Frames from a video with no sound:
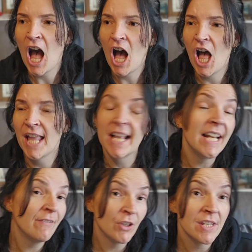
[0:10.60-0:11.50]

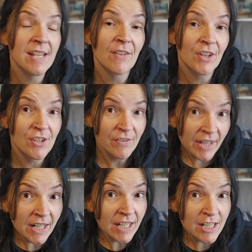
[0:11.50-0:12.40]
I live on the south coast
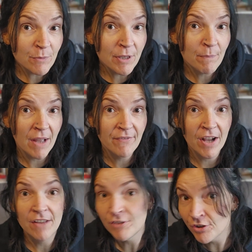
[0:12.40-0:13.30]
of England with my
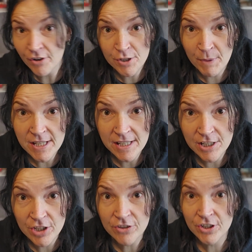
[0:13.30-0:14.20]
5
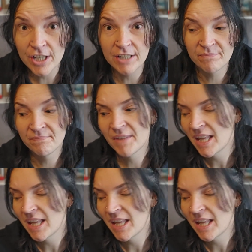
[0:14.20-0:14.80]
neurospicy children